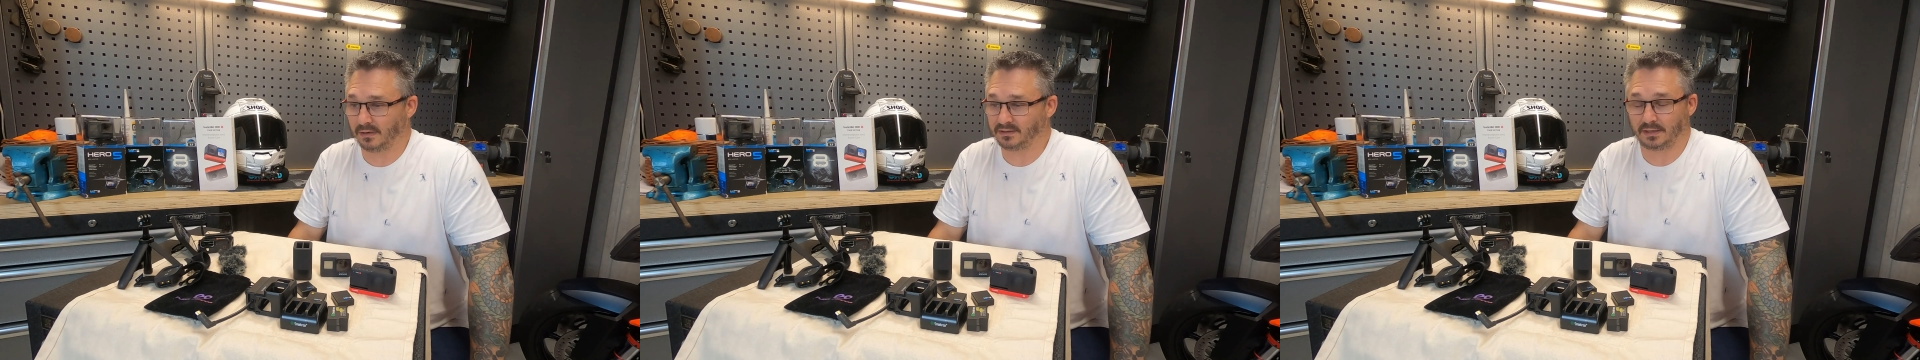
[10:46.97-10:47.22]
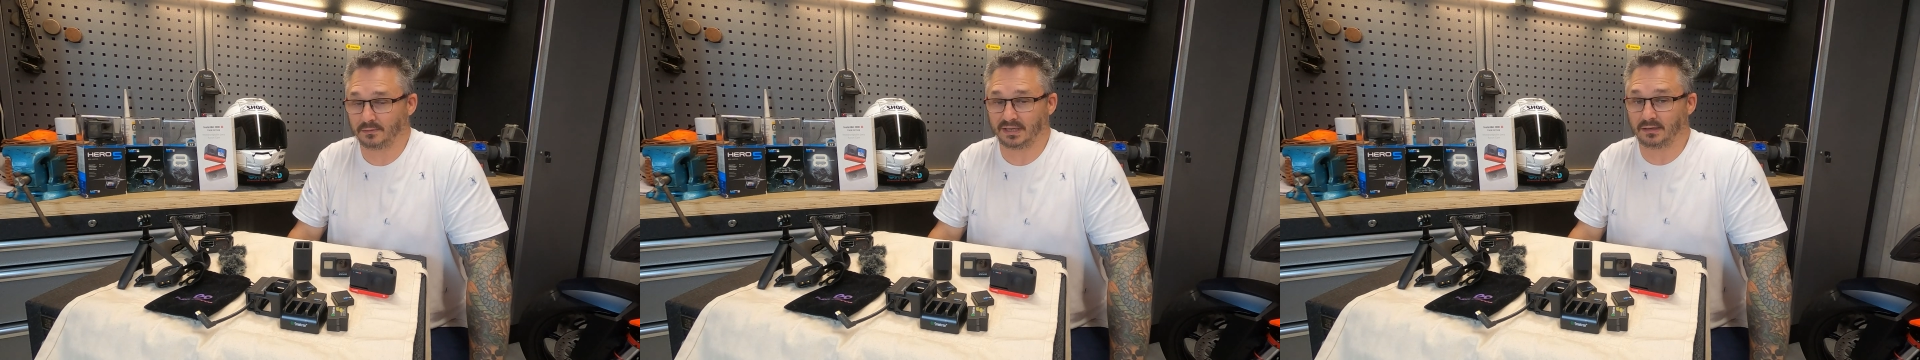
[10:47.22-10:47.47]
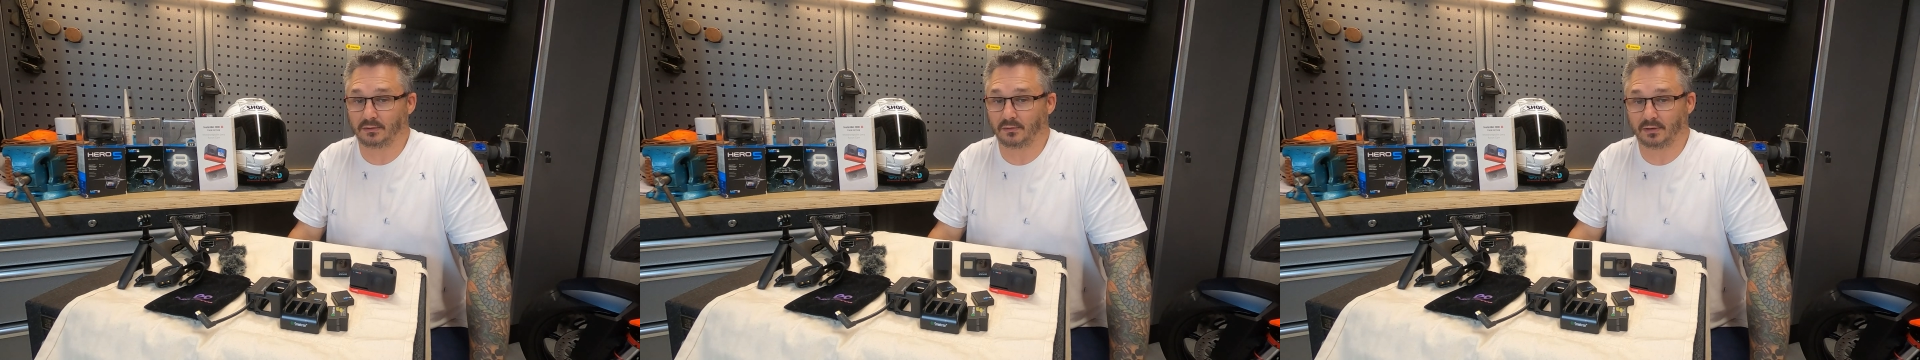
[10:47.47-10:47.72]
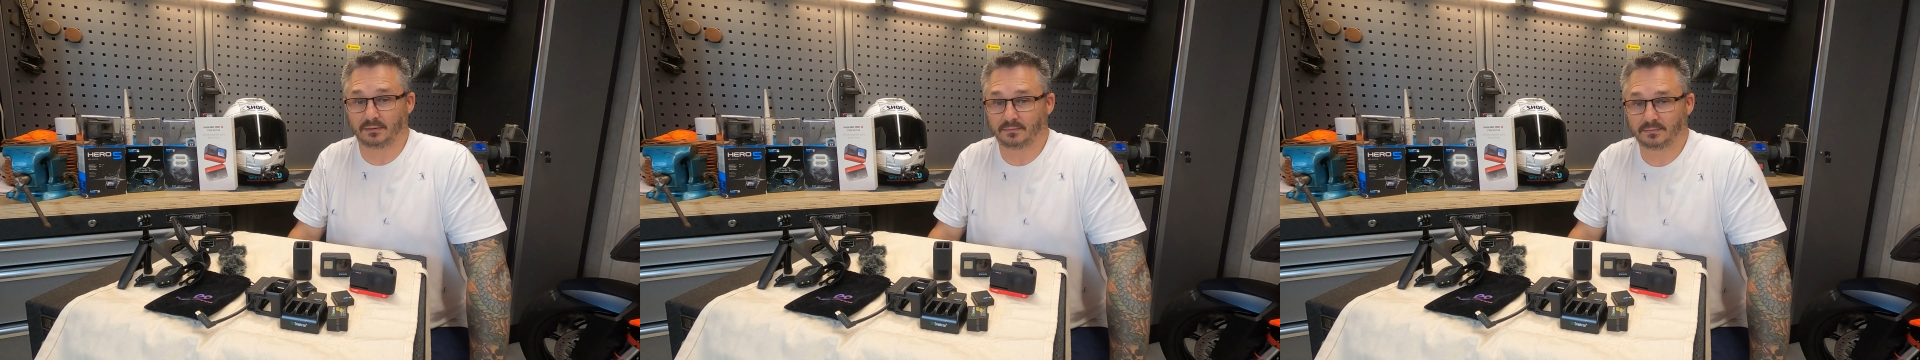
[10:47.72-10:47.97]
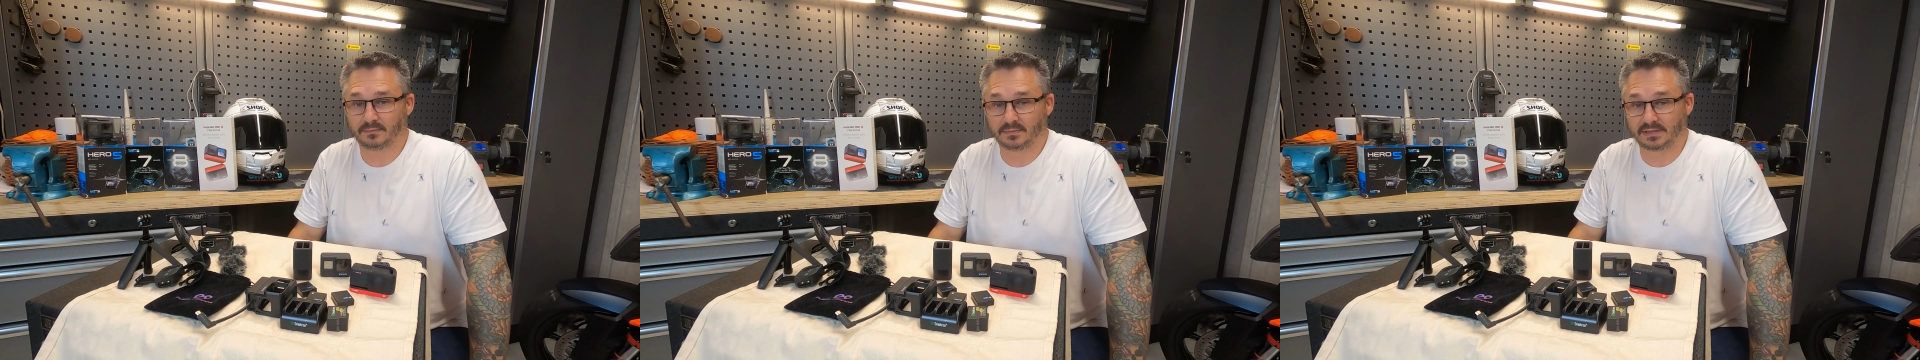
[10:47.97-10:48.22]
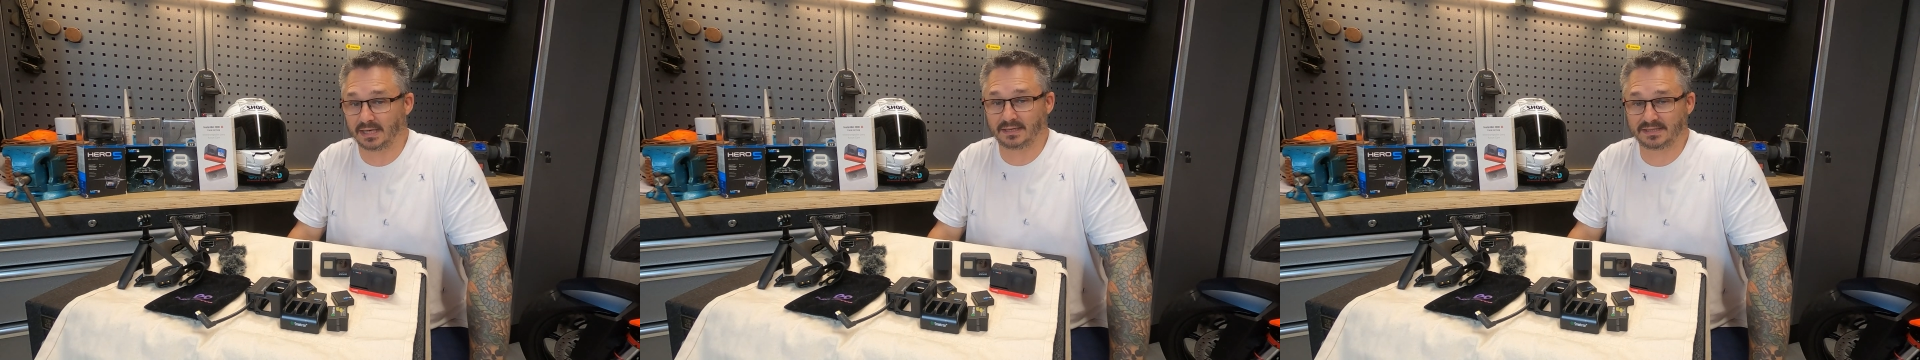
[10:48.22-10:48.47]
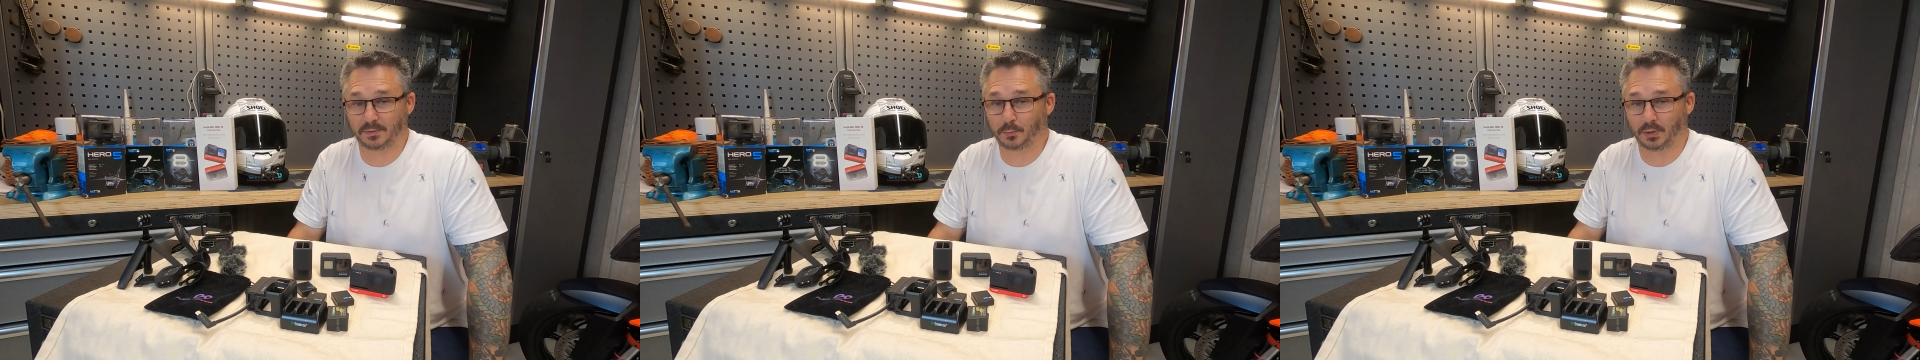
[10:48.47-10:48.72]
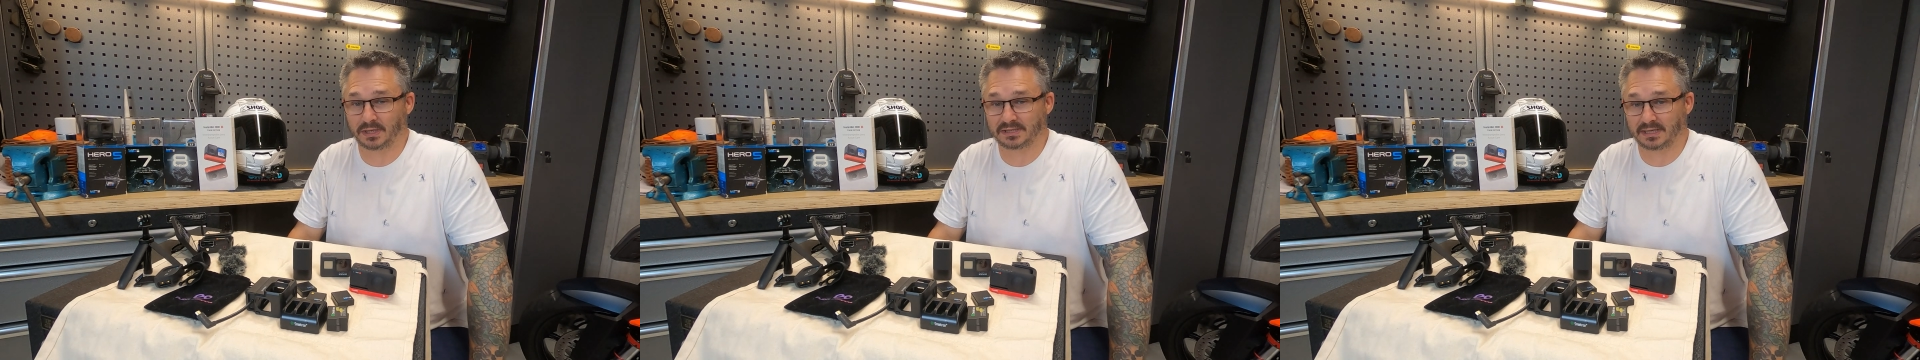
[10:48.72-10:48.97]
I don't need a 9.
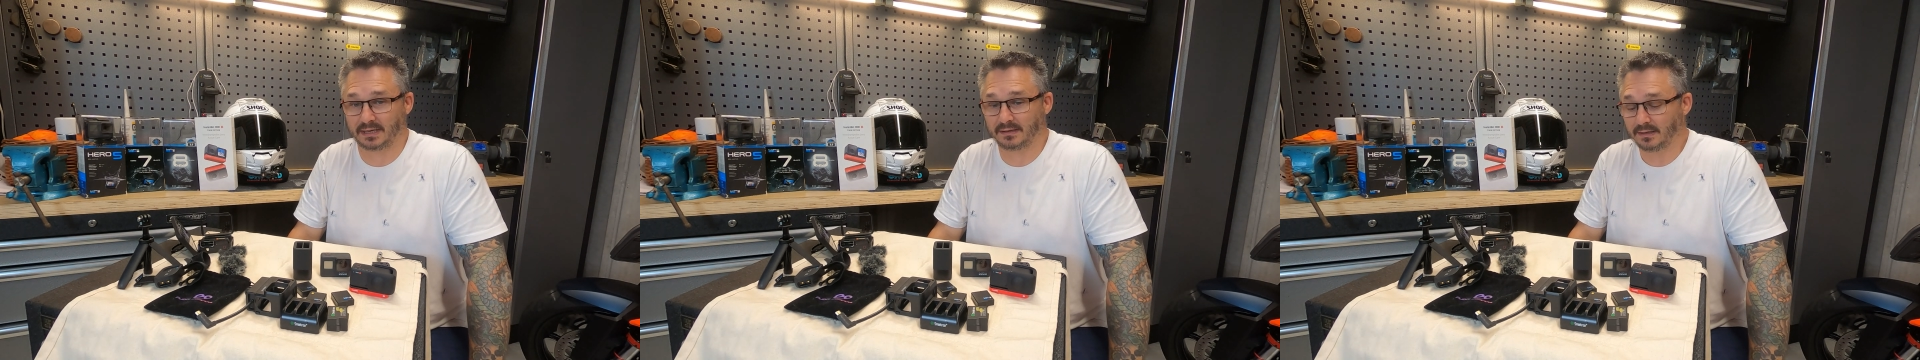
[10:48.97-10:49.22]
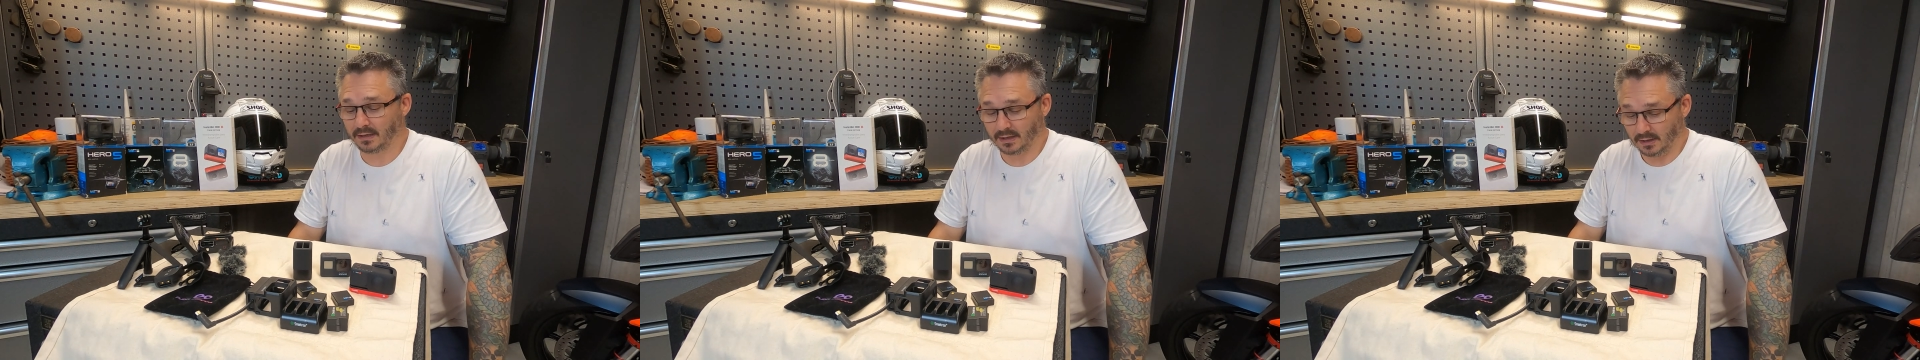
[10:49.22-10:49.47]
Simple as that.